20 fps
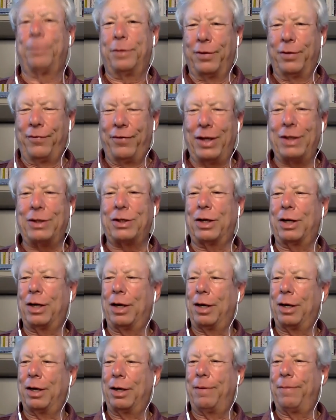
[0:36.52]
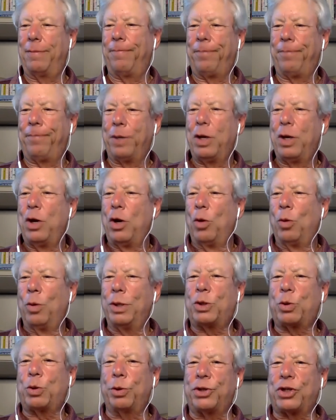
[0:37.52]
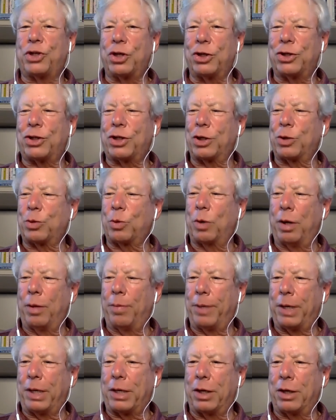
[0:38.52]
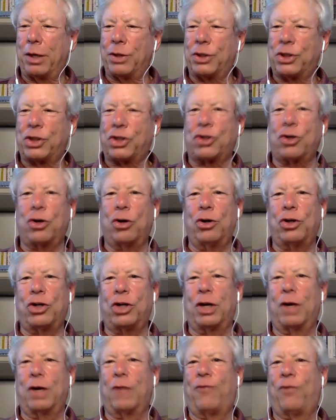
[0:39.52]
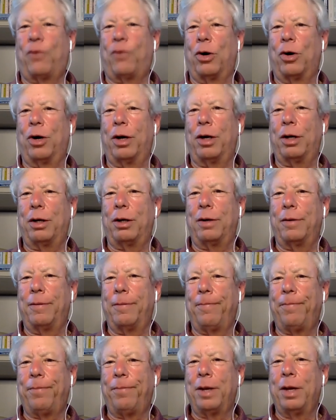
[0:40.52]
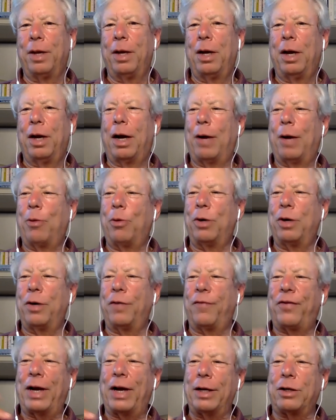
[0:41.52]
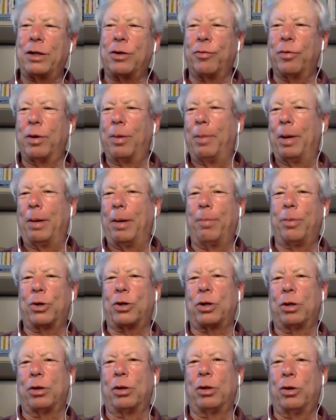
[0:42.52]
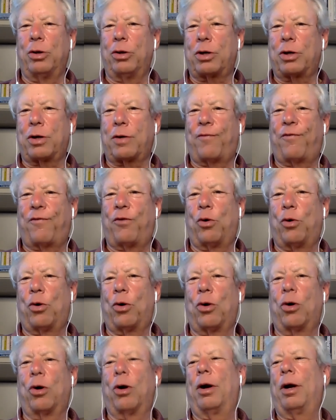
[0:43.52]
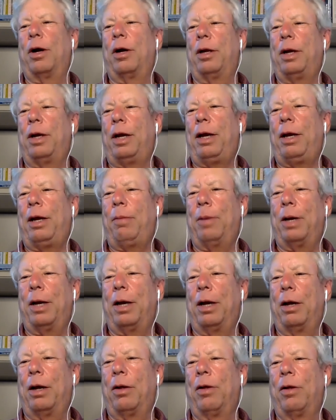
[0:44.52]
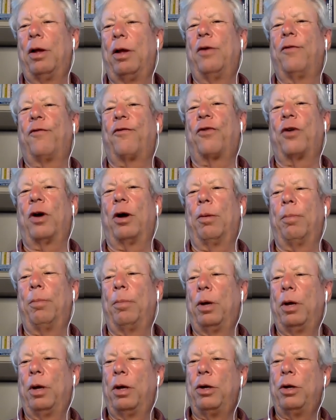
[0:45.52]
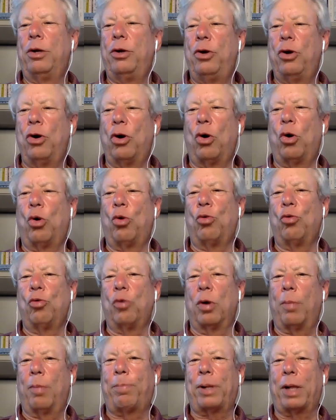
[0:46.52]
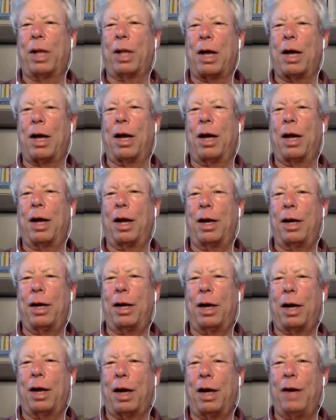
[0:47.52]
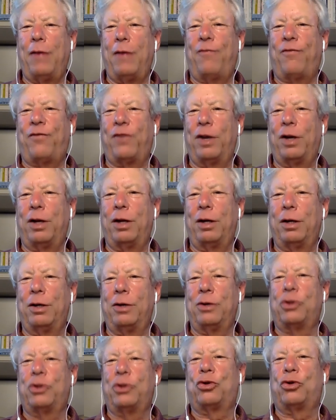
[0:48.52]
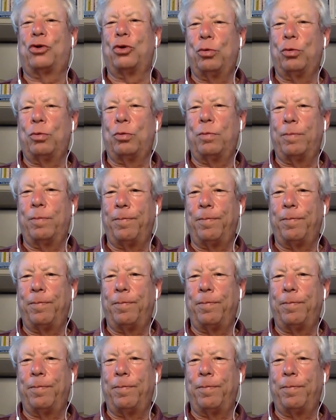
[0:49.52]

event tonight, which was just as well because searching for it, I would have had to remember to look for an email from no-reply-zoom.